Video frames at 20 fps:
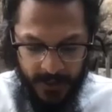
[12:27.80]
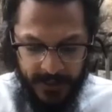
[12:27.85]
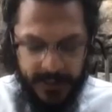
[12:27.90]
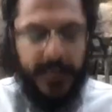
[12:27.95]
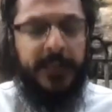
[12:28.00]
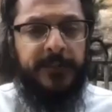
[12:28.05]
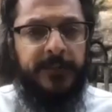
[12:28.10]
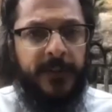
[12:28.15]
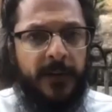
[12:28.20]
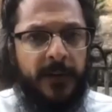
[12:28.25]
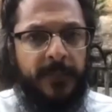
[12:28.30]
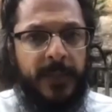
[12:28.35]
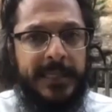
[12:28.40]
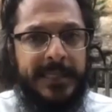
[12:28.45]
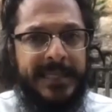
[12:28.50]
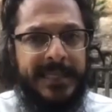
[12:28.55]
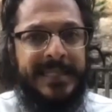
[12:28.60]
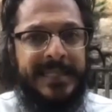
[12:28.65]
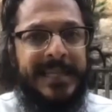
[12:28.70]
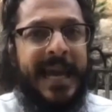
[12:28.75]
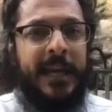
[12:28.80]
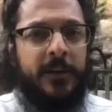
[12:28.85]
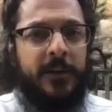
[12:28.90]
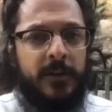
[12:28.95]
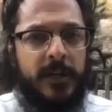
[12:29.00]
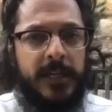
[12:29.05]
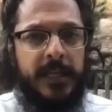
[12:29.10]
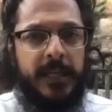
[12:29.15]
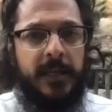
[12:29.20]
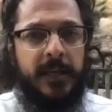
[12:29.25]
Sattva means
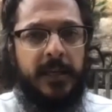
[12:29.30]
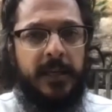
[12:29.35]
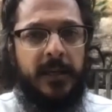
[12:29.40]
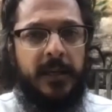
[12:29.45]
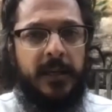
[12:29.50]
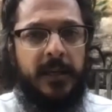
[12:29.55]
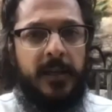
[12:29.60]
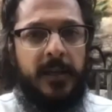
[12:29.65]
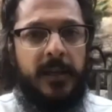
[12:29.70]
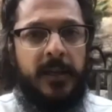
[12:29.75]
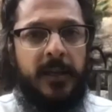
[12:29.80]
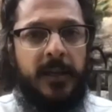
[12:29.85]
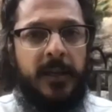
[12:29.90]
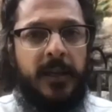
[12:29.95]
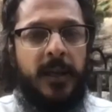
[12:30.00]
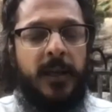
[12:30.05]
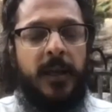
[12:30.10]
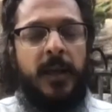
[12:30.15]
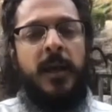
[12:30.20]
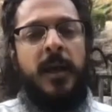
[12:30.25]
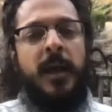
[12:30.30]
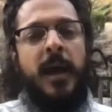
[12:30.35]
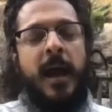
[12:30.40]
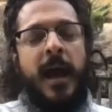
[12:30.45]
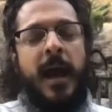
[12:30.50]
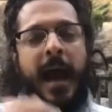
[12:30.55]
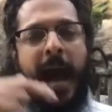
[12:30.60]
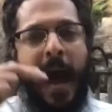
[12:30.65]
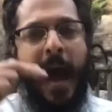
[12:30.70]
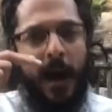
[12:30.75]
integrity.
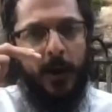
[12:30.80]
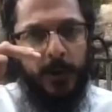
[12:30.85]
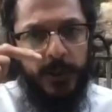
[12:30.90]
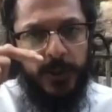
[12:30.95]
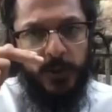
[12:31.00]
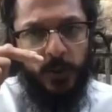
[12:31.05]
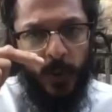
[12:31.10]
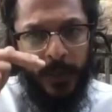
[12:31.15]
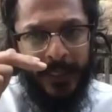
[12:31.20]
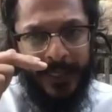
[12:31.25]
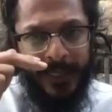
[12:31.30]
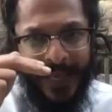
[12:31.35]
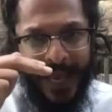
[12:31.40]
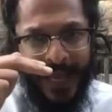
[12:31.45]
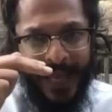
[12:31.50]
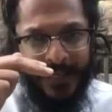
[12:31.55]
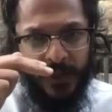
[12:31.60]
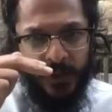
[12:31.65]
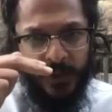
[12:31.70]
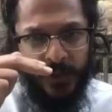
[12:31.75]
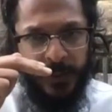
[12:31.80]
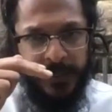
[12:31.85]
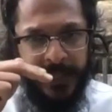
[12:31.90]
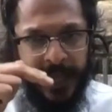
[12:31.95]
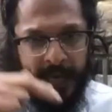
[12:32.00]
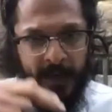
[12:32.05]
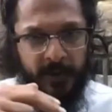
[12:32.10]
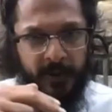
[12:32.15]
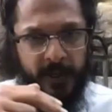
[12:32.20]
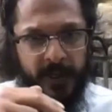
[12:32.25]
How does one get to
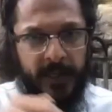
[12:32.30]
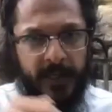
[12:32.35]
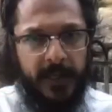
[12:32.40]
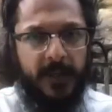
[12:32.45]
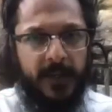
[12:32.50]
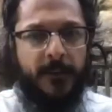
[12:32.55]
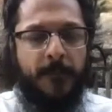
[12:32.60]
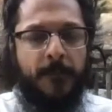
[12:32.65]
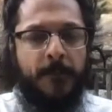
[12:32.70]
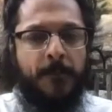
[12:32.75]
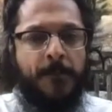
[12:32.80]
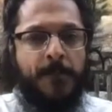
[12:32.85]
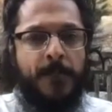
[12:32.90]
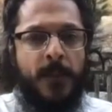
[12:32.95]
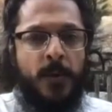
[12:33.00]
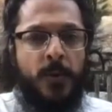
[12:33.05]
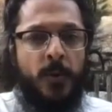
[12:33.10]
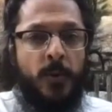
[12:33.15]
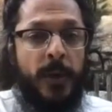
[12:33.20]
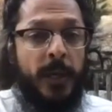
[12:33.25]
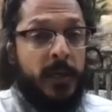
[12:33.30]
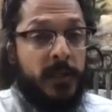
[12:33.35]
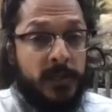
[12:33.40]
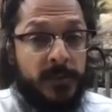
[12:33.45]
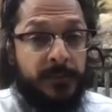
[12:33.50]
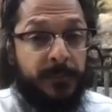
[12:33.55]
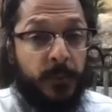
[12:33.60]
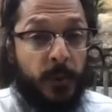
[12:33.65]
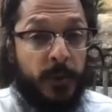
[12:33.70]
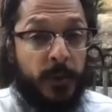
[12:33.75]
integrity? We
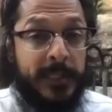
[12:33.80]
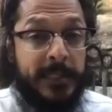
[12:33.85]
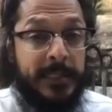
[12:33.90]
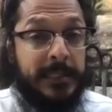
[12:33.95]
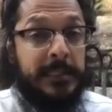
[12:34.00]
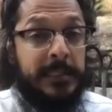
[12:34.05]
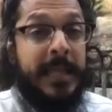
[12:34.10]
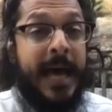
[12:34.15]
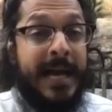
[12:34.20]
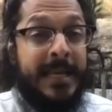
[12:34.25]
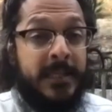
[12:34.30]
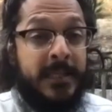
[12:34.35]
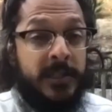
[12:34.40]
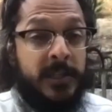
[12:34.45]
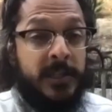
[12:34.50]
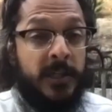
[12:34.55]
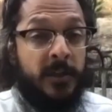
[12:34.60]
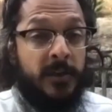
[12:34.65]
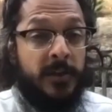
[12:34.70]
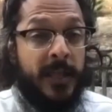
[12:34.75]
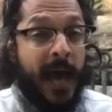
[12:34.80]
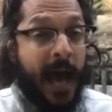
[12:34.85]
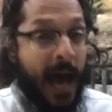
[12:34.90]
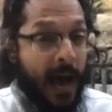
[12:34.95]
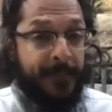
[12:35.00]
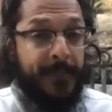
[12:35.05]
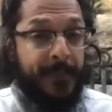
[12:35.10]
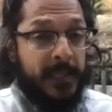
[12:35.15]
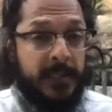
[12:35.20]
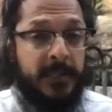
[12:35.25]
explored this last year in the
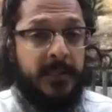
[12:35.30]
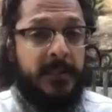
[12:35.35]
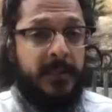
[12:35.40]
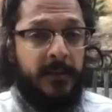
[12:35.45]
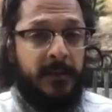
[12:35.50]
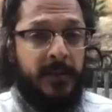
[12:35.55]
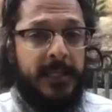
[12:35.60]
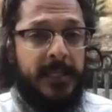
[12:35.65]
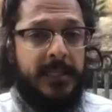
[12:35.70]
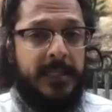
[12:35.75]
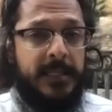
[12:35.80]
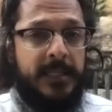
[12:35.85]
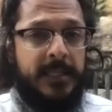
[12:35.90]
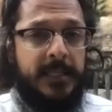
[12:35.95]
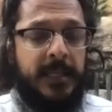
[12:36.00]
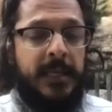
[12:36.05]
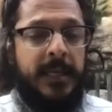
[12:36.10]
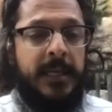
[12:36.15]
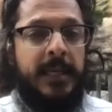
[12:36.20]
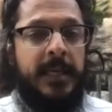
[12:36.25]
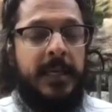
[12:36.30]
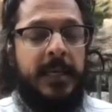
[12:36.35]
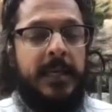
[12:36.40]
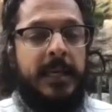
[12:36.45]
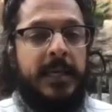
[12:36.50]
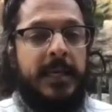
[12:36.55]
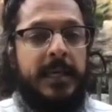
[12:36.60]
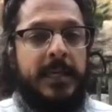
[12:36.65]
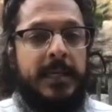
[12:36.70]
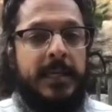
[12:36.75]
happiness series.
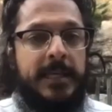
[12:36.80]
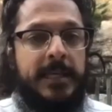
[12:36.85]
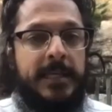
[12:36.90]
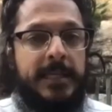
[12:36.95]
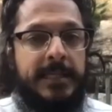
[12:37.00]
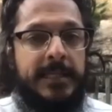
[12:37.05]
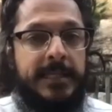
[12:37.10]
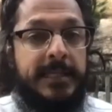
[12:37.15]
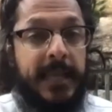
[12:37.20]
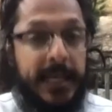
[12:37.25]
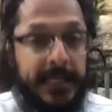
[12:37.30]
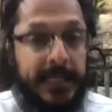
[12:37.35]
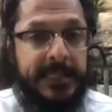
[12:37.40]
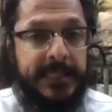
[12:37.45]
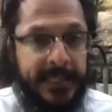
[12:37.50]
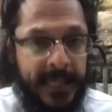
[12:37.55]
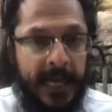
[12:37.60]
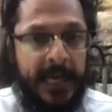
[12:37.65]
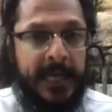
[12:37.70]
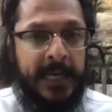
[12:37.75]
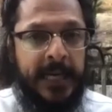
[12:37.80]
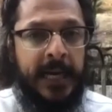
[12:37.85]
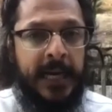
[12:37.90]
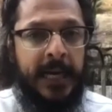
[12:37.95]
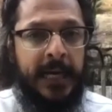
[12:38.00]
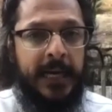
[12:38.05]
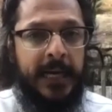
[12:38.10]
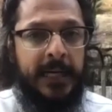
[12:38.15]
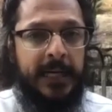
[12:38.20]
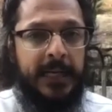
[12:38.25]

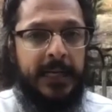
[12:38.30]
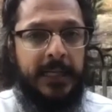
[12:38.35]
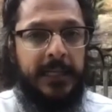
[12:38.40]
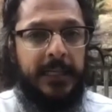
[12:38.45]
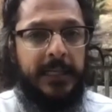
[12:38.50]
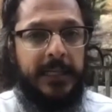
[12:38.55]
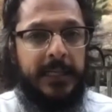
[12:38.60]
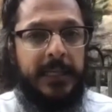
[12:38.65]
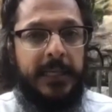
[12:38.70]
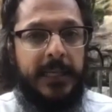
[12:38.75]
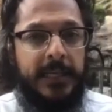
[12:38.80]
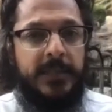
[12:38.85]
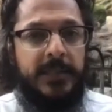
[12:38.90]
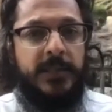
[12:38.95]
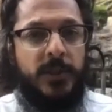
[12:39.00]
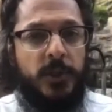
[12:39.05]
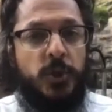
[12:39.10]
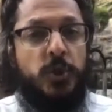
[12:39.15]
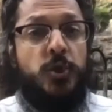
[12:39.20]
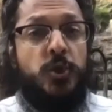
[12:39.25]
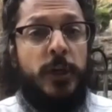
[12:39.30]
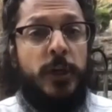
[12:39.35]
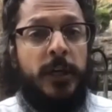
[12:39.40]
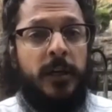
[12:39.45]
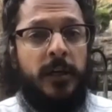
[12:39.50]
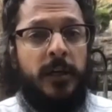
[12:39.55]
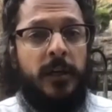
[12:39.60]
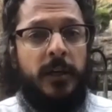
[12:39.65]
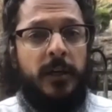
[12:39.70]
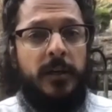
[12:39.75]
Satsanga is the
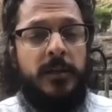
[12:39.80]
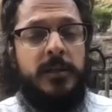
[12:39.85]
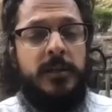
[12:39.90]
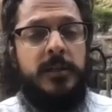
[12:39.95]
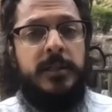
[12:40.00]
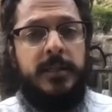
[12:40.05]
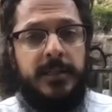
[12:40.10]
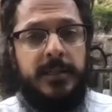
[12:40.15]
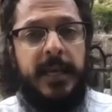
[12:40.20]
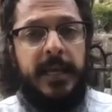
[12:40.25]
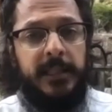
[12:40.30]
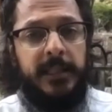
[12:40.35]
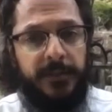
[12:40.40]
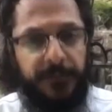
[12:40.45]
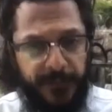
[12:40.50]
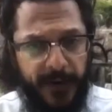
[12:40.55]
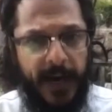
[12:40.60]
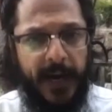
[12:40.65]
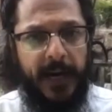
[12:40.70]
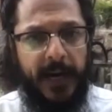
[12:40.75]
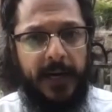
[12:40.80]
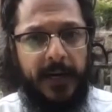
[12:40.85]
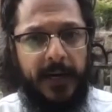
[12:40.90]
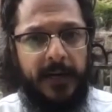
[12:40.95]
trigger to sattva.